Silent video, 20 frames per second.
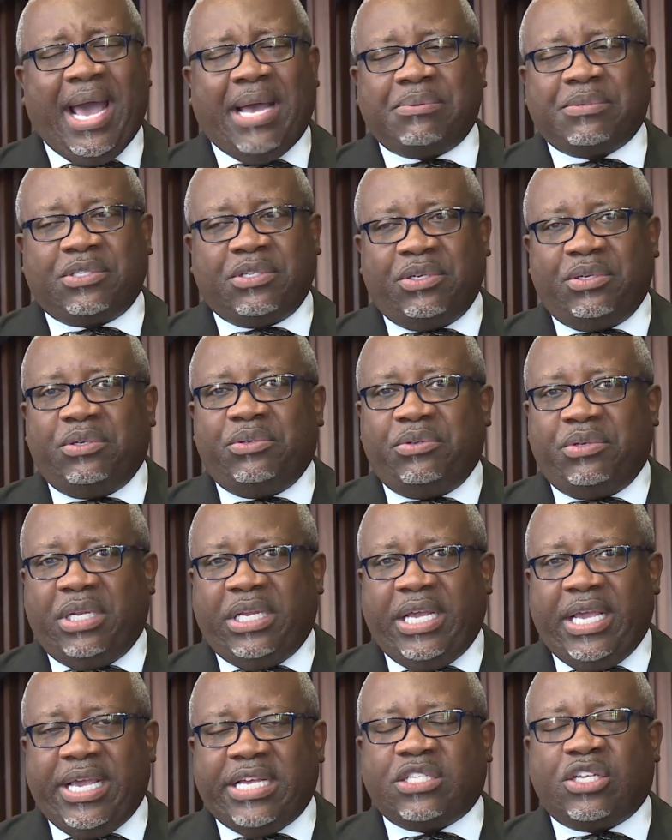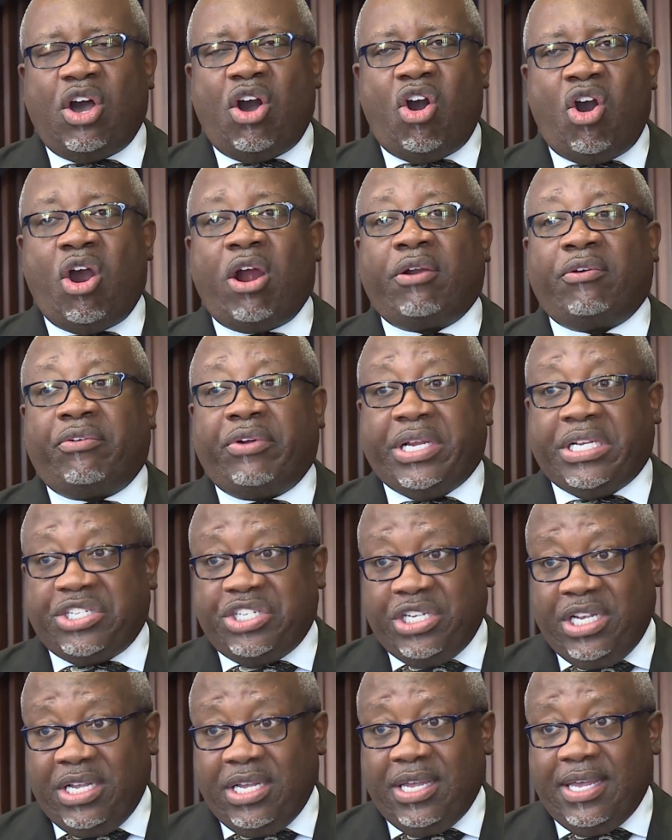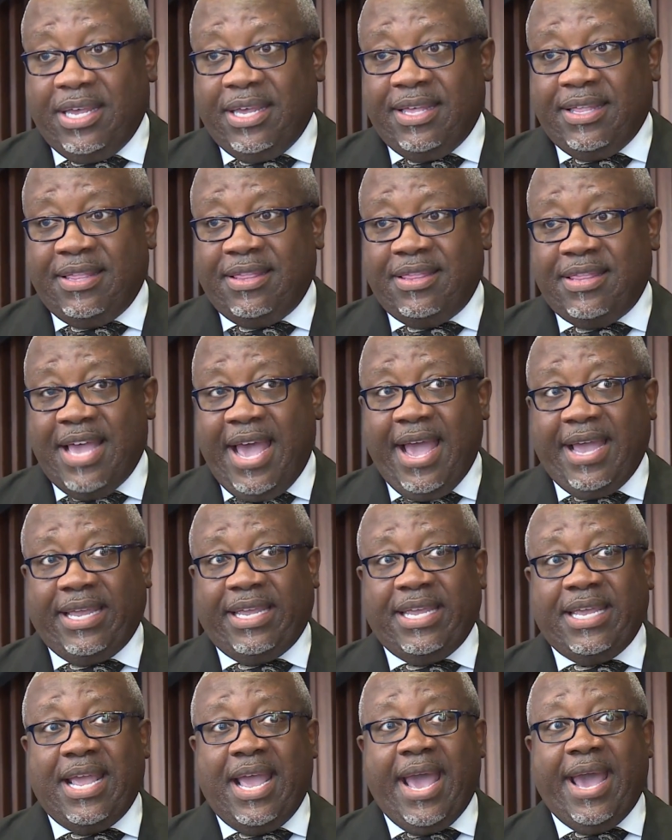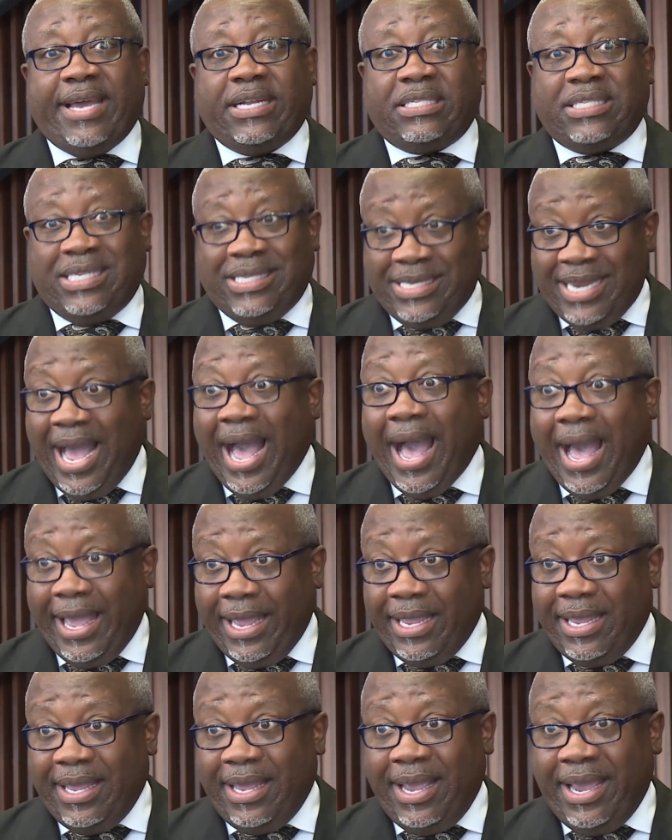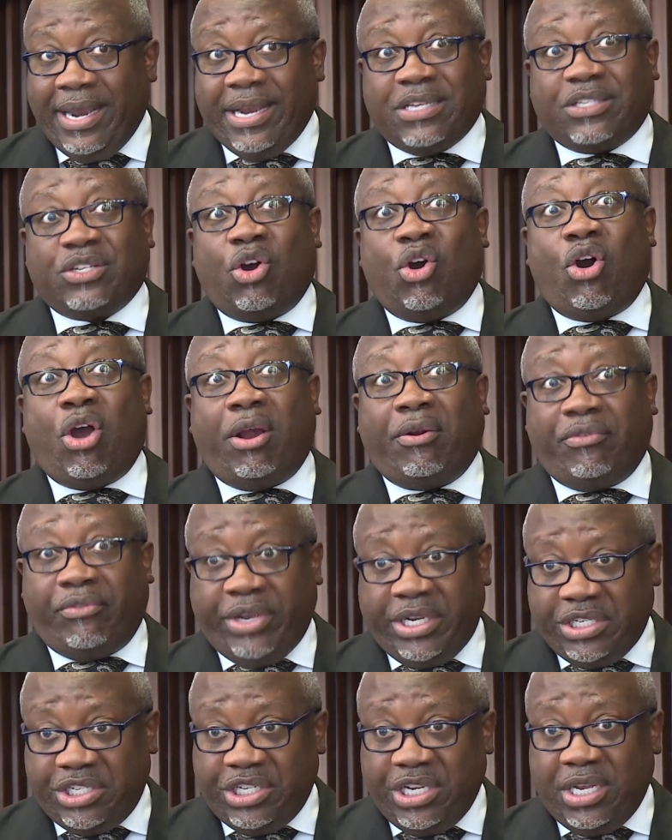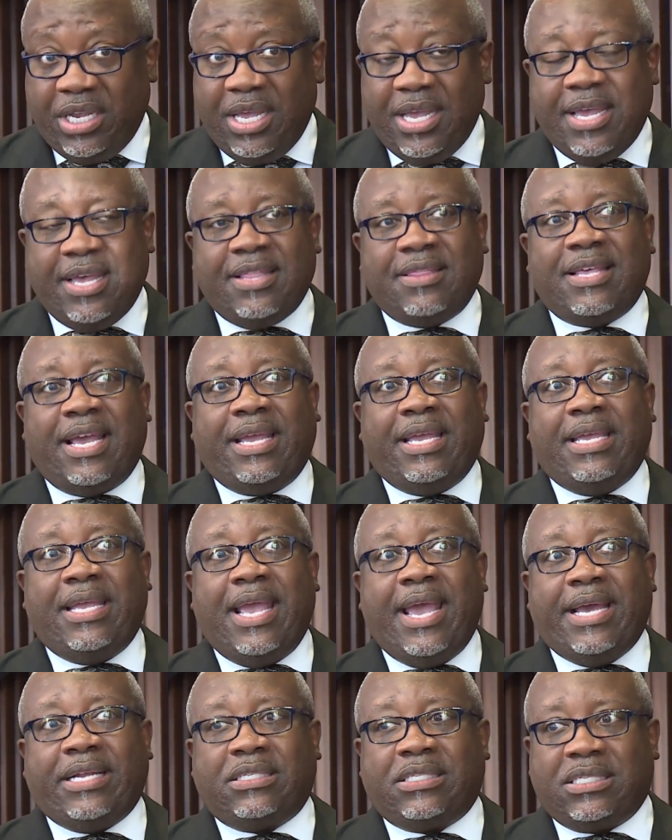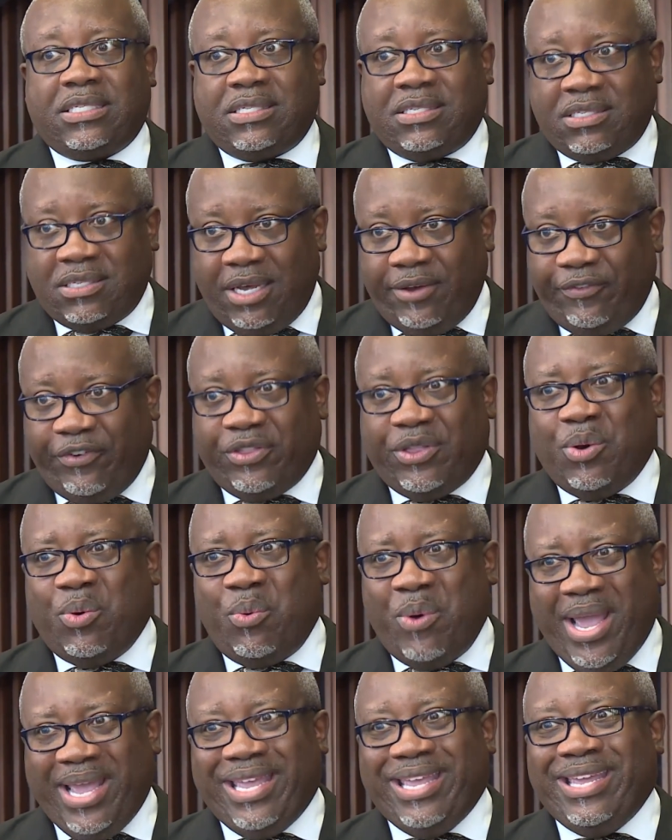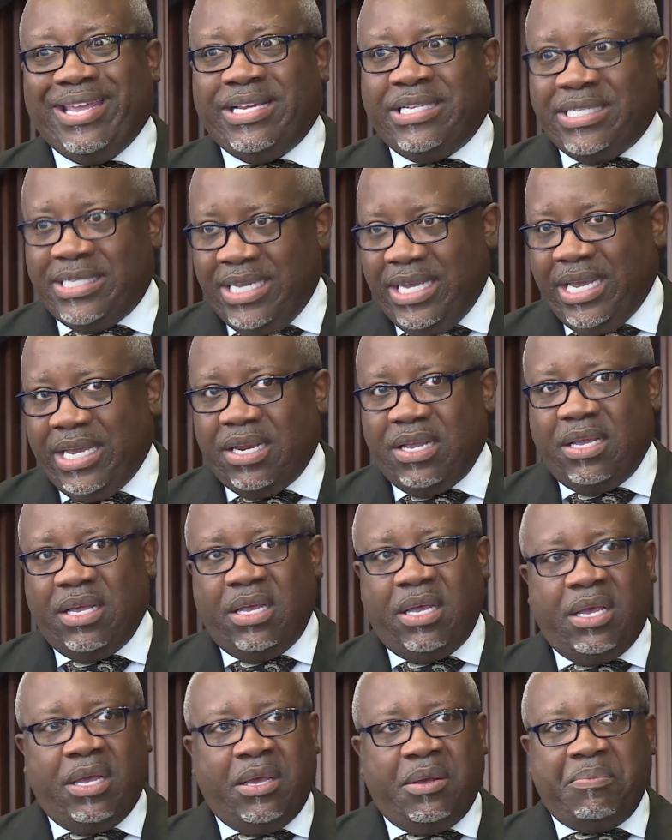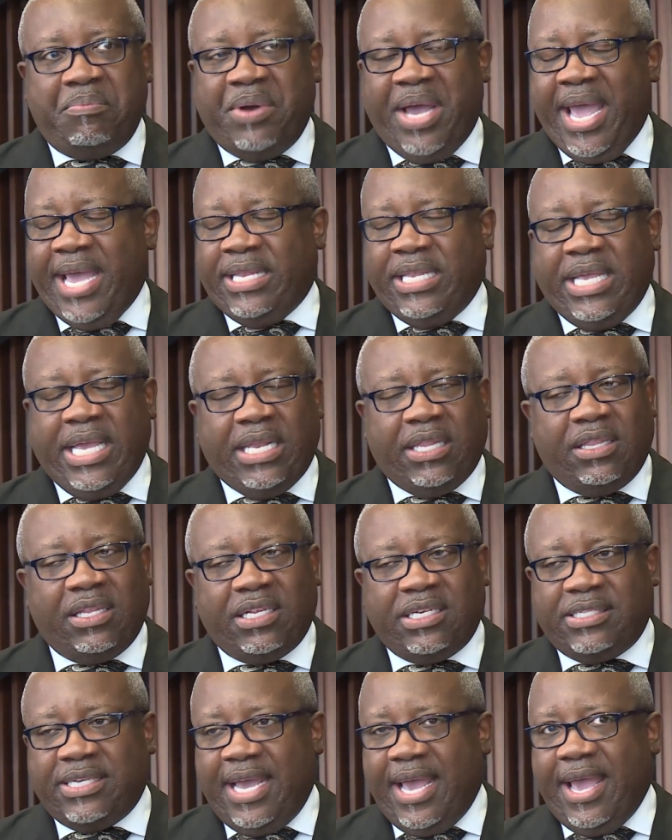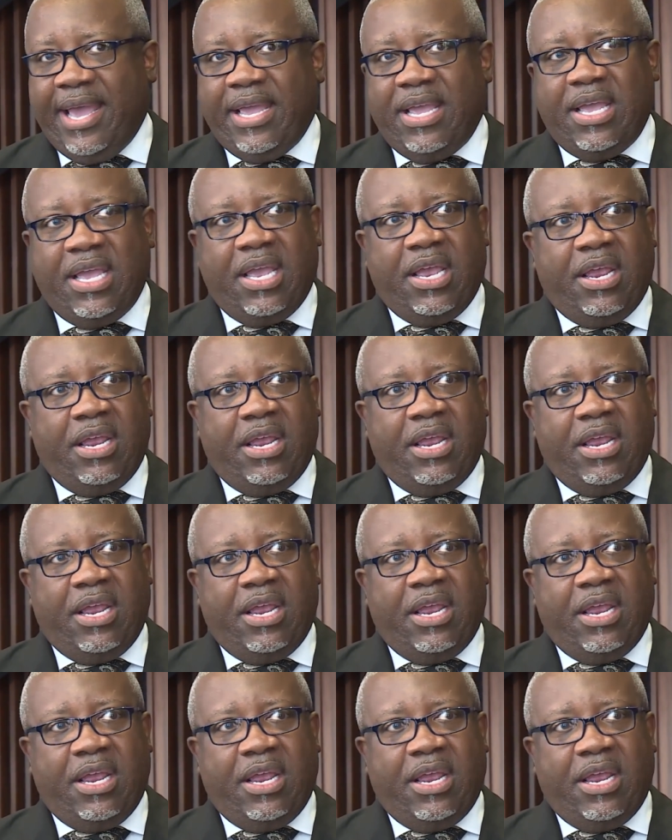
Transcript: absolutely, it's heart wrenching that he had to die, and it's heart wrenching that he had to suffer the way he did. But at the end of the day,